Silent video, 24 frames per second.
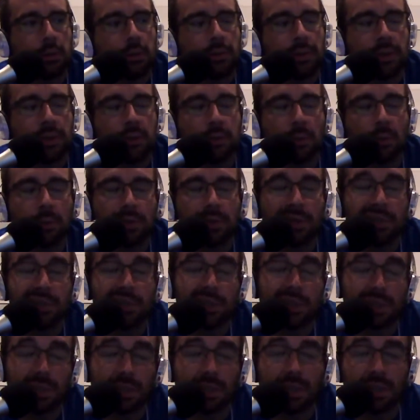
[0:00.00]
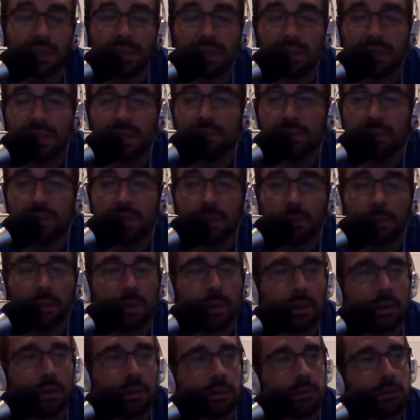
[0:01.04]
things will be because, again, 78
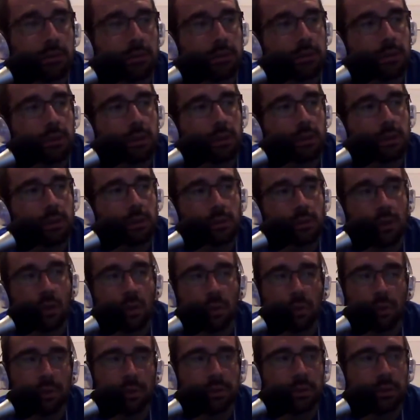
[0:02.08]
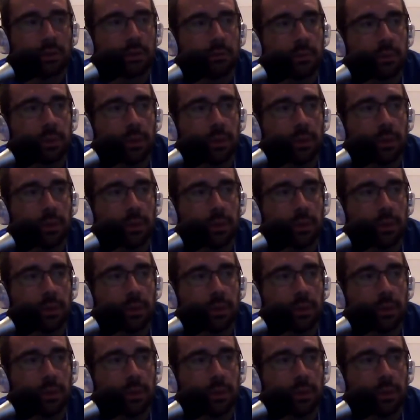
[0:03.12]
players, so it's all relative.